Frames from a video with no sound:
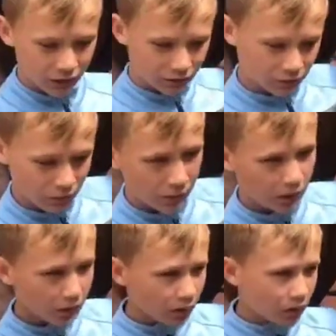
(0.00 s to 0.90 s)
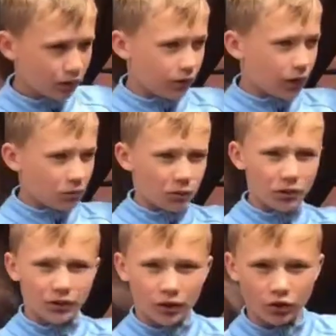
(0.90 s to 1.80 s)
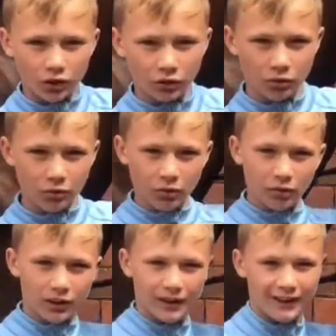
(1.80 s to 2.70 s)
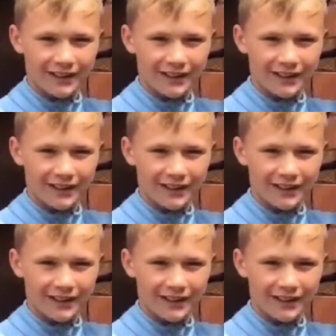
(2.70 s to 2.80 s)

Um, hopefully I'll be one of their jockeys when I'm older.